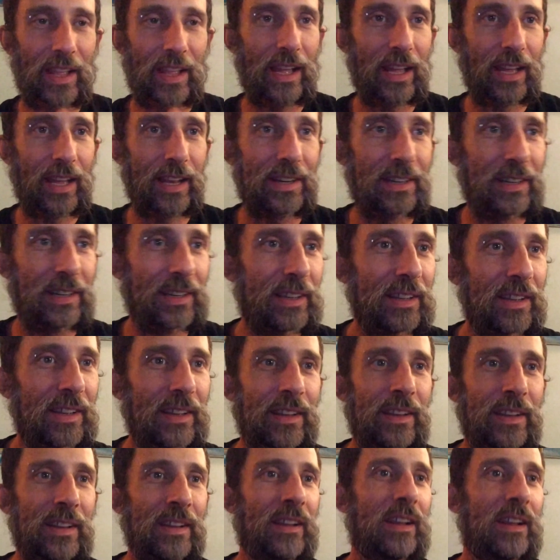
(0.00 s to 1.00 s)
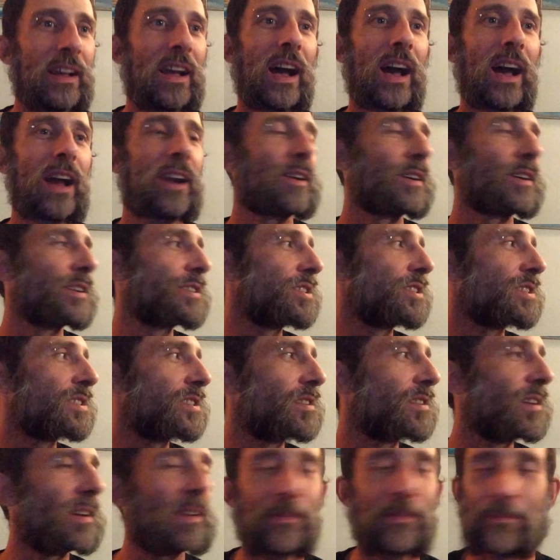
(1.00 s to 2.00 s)
And I don't know, it's
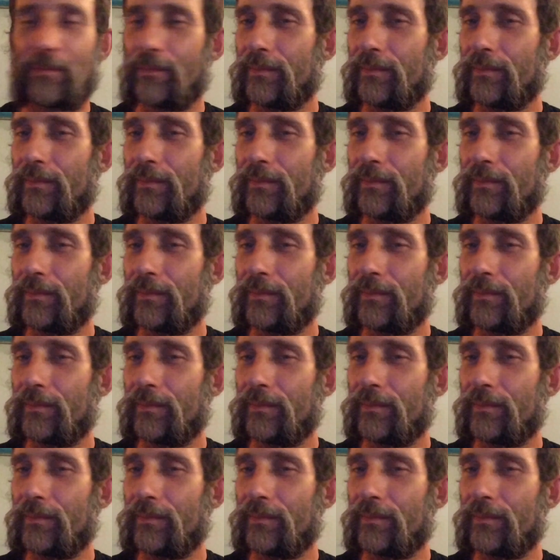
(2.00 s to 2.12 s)
just